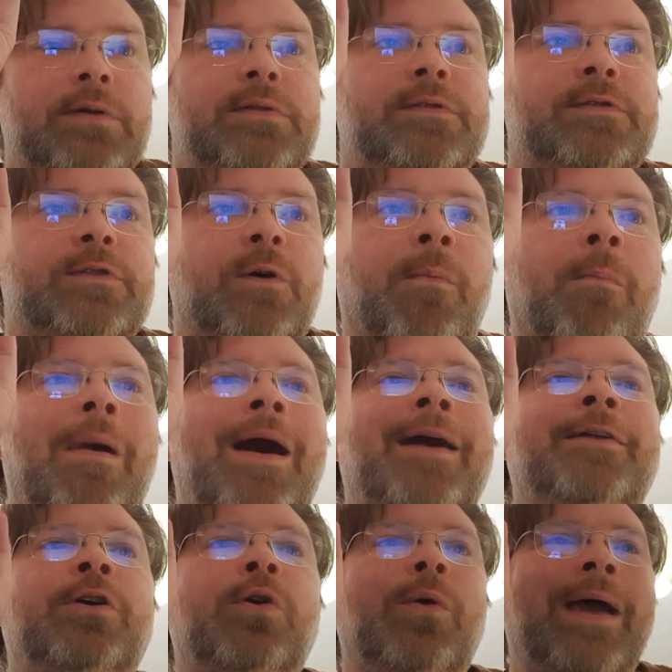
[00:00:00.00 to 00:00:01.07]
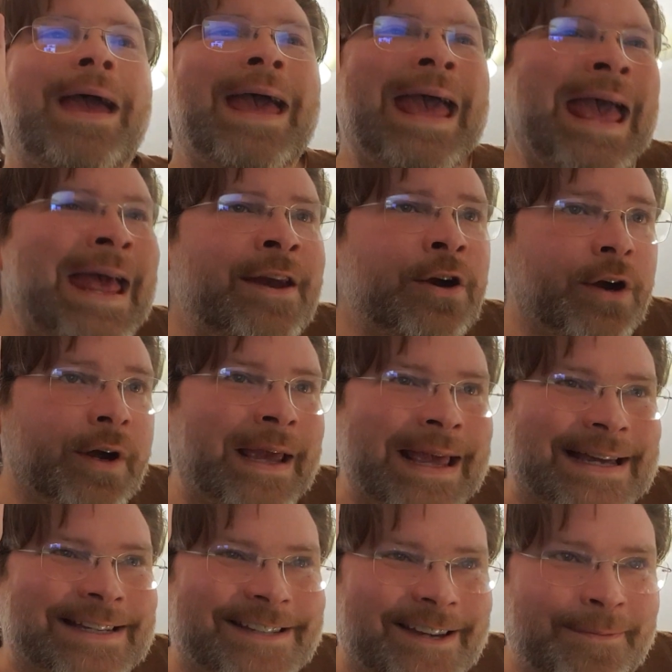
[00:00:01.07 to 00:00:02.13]
So
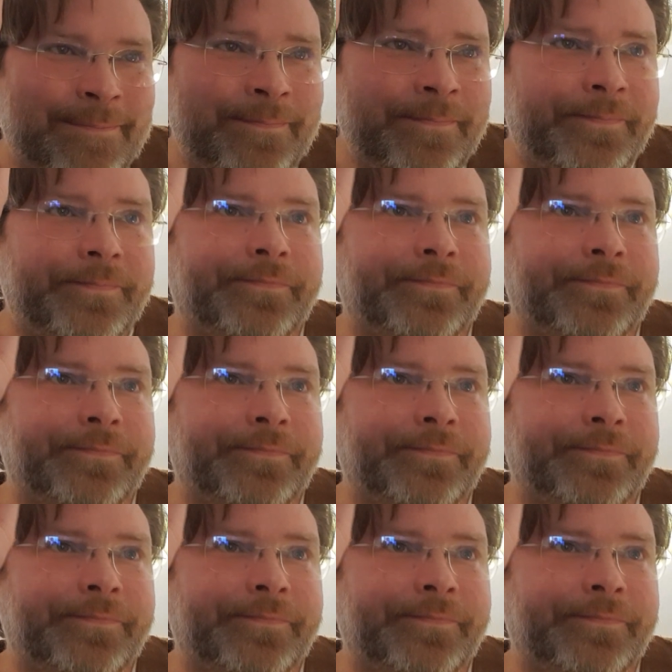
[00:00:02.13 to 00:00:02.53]
monoenergism